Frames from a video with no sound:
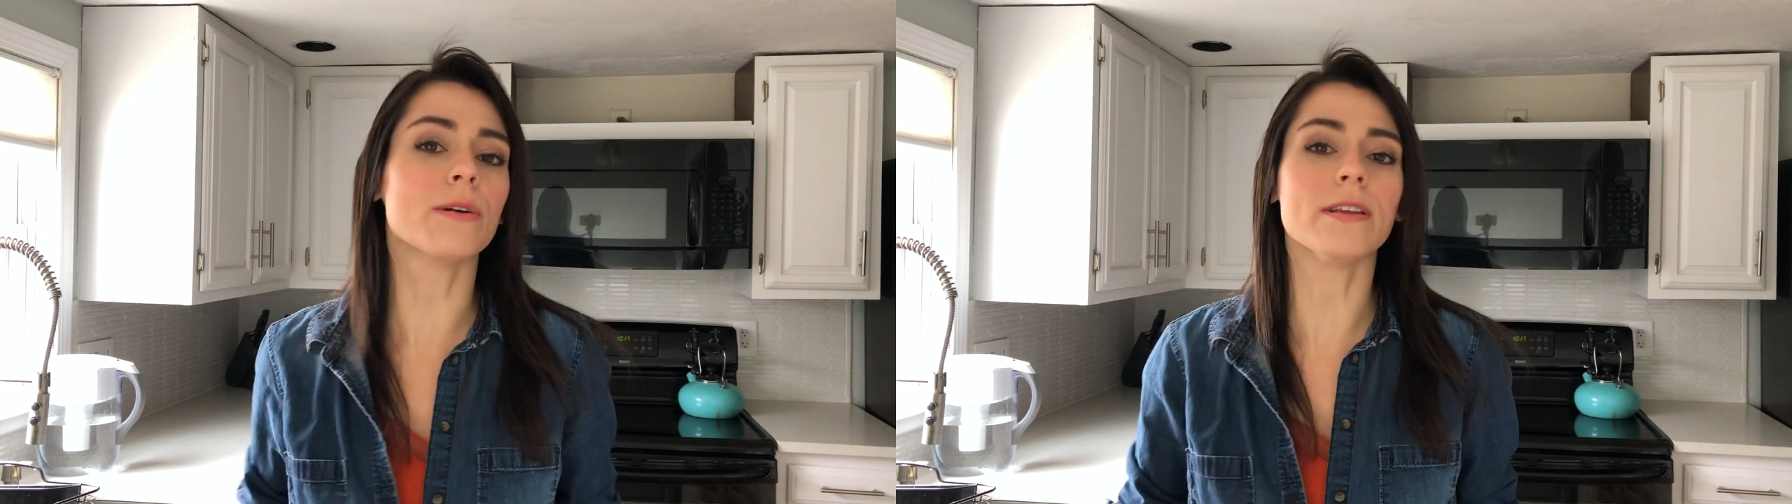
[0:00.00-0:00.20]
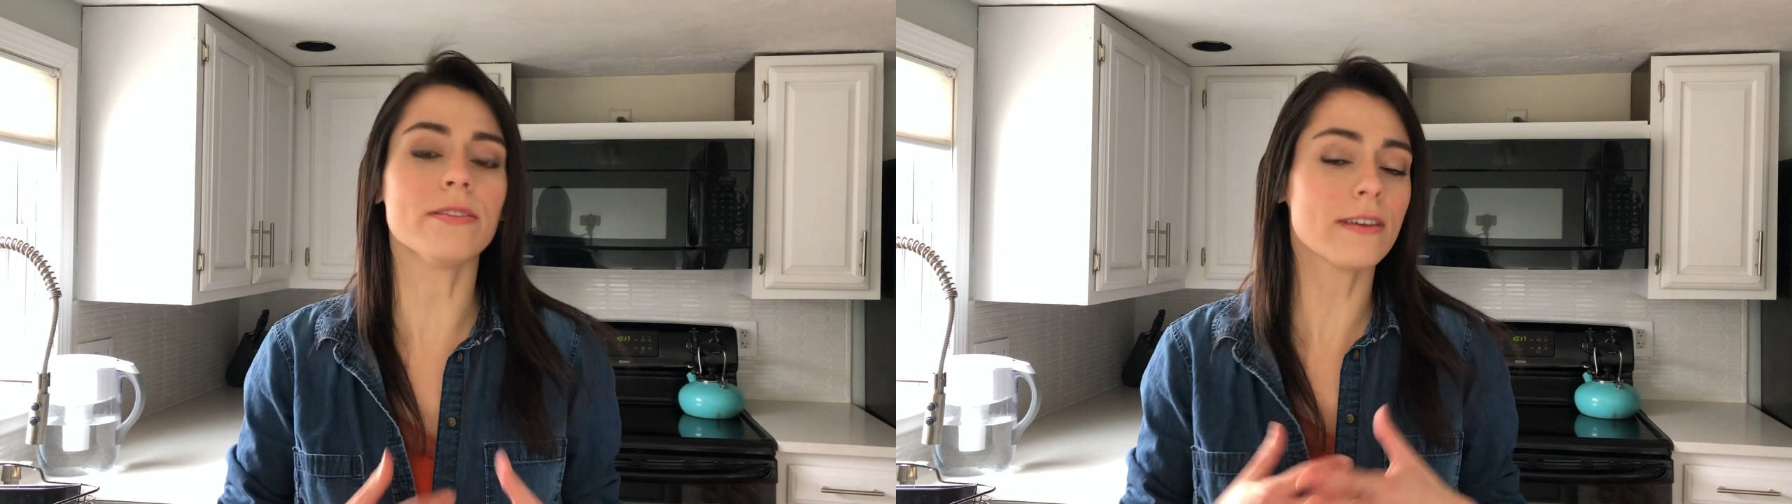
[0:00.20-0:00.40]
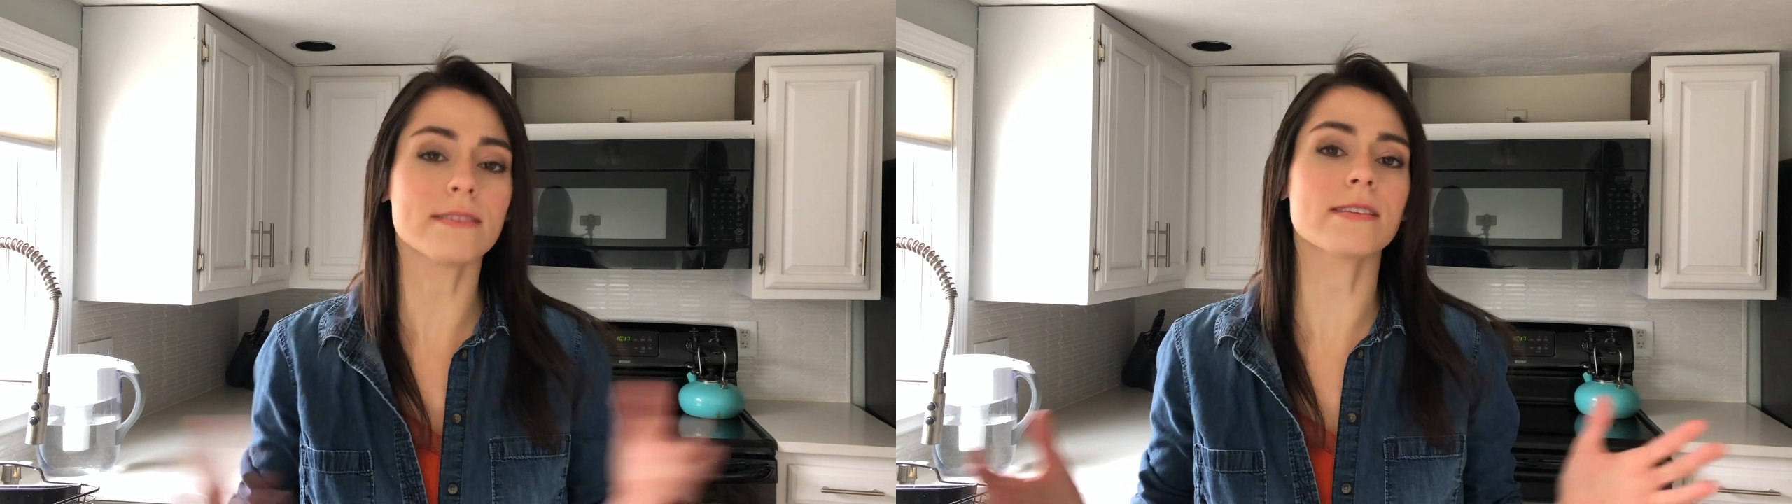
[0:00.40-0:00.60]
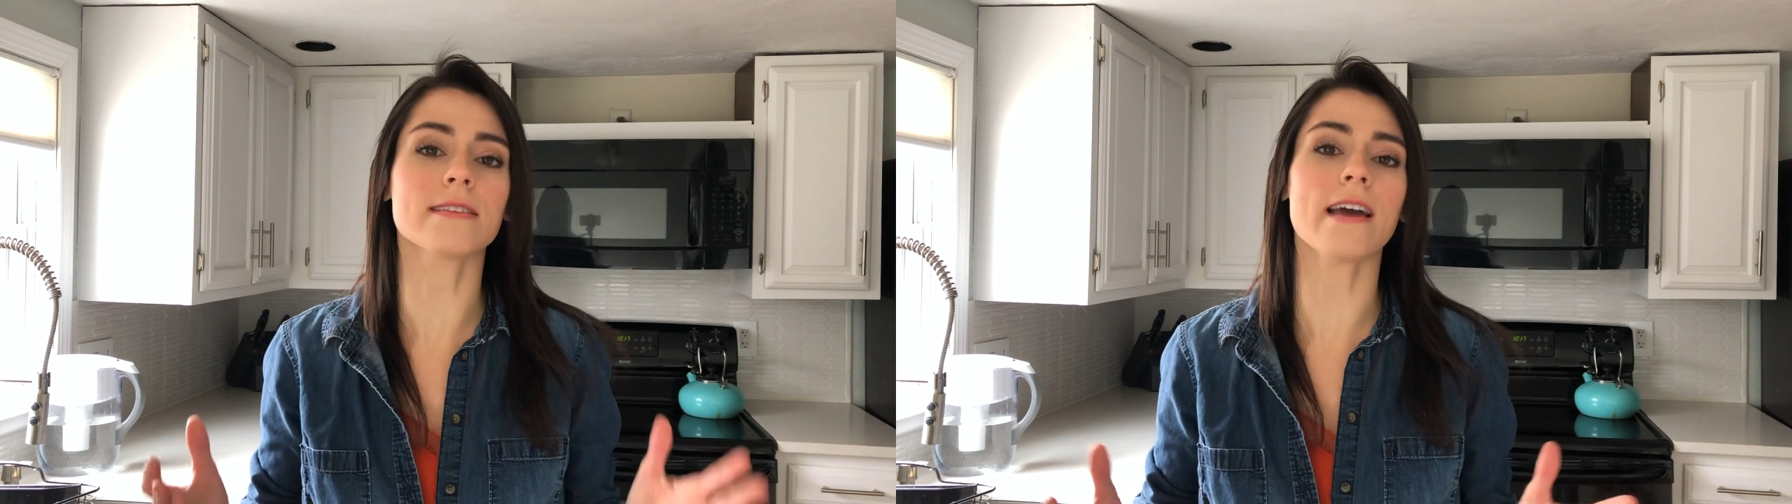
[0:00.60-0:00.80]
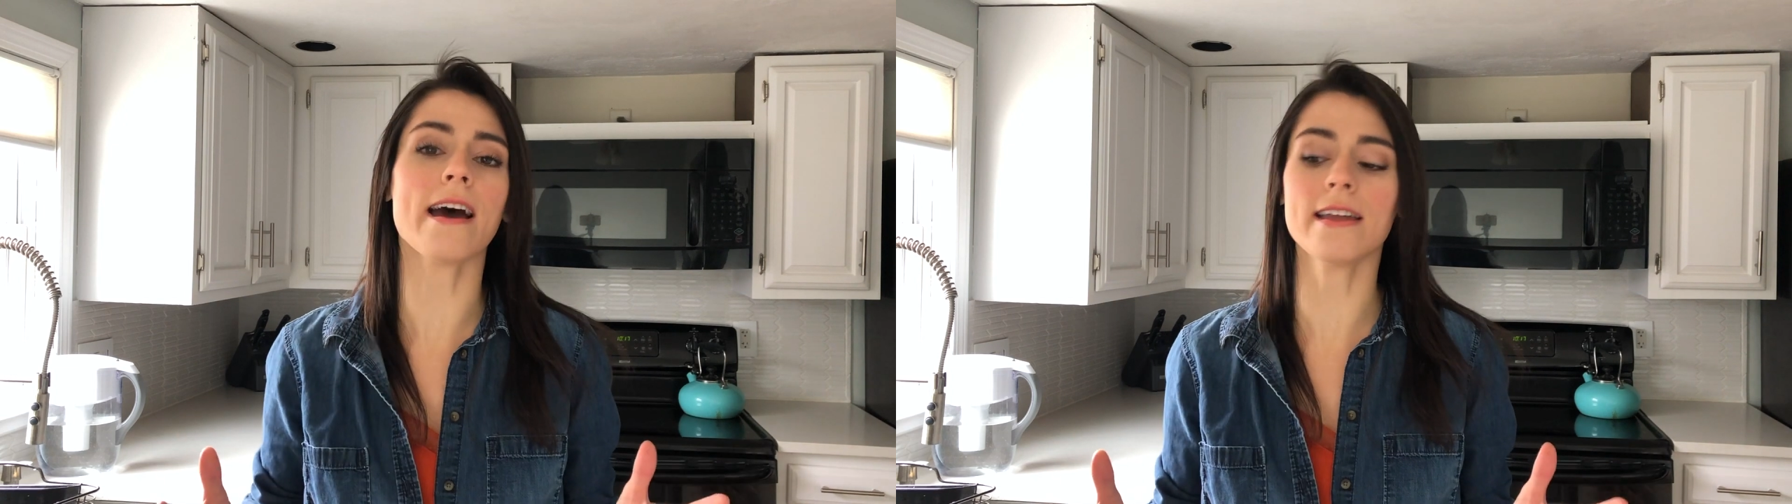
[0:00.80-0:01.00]
and things
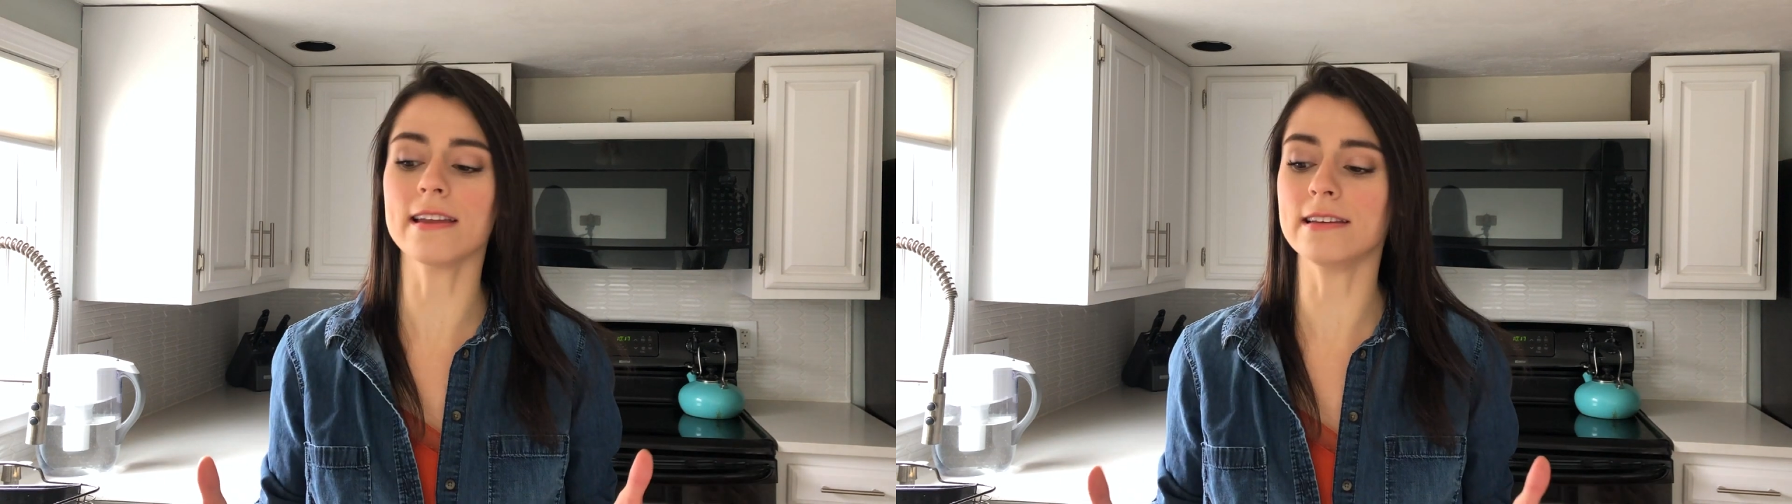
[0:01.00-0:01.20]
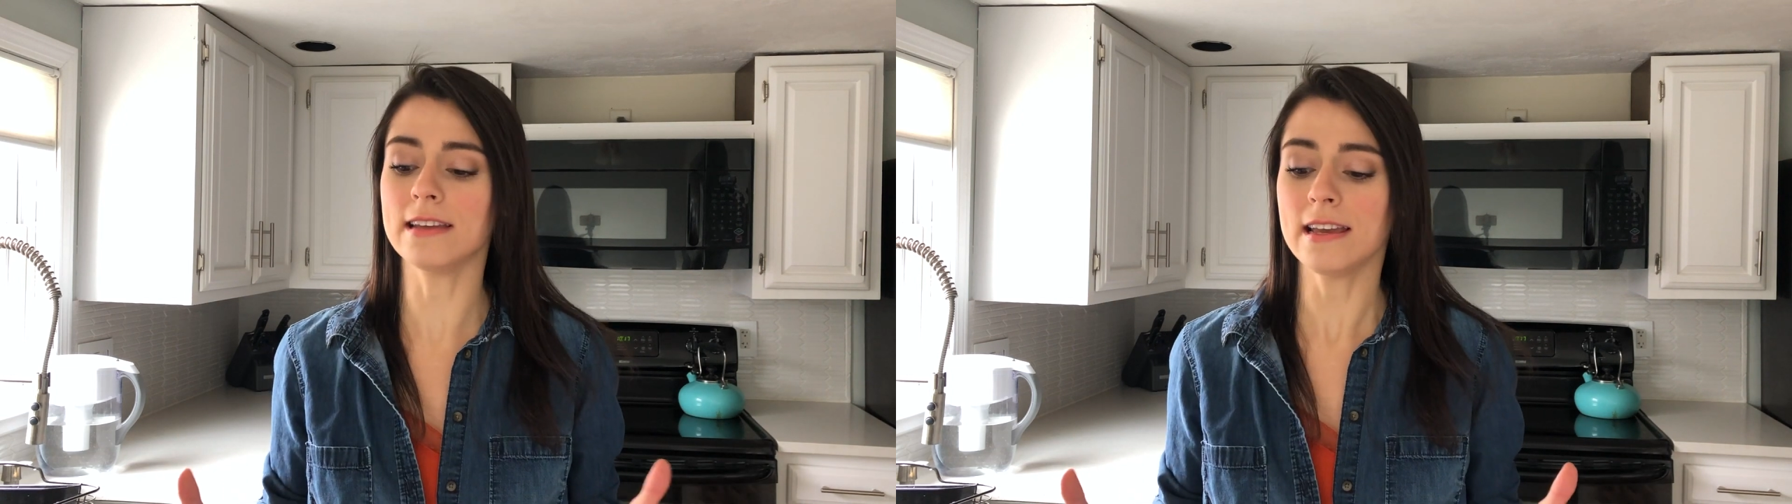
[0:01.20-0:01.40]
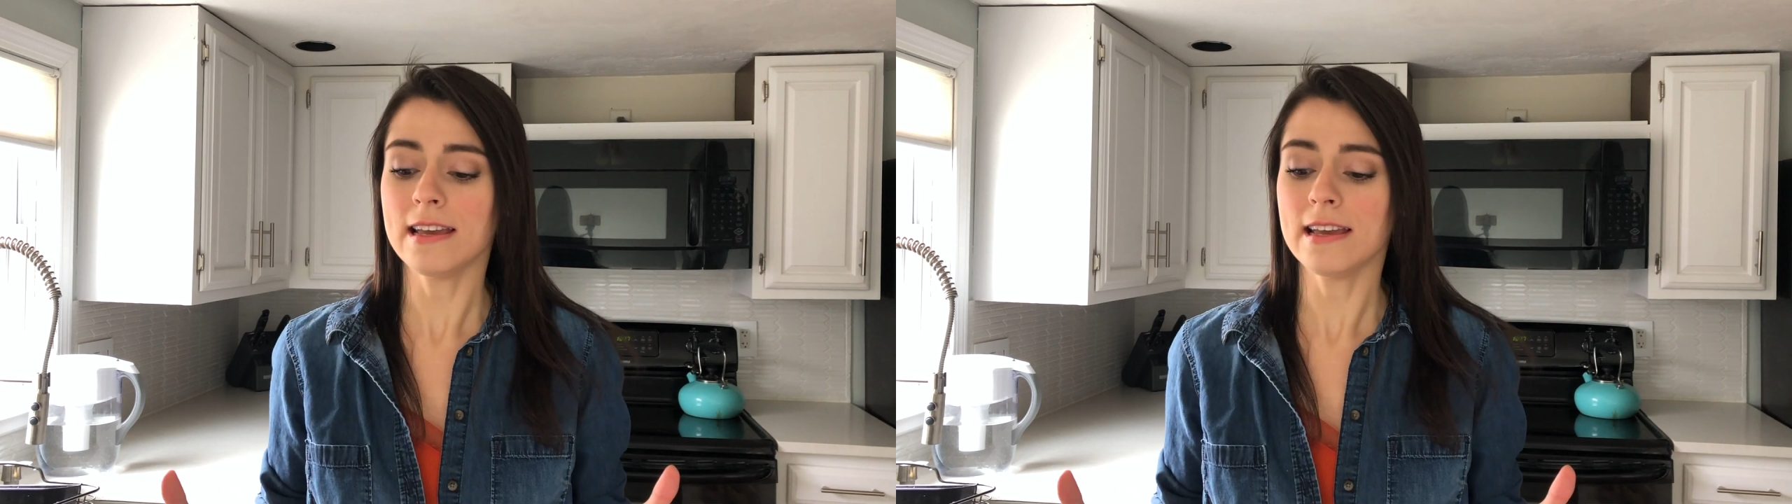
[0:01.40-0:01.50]
like that? And